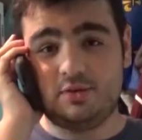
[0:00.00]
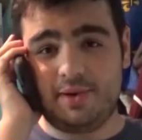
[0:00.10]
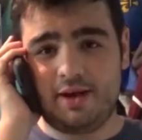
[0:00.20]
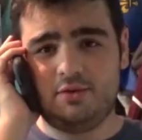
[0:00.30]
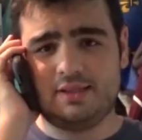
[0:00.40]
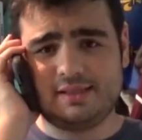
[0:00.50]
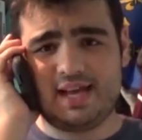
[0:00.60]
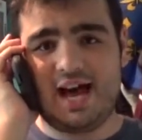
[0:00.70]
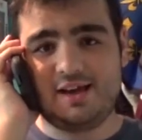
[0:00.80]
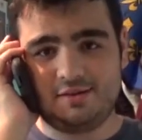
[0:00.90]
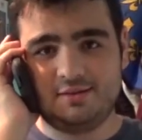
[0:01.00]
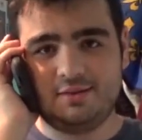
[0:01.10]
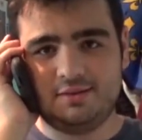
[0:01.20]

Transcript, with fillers: to my own desire.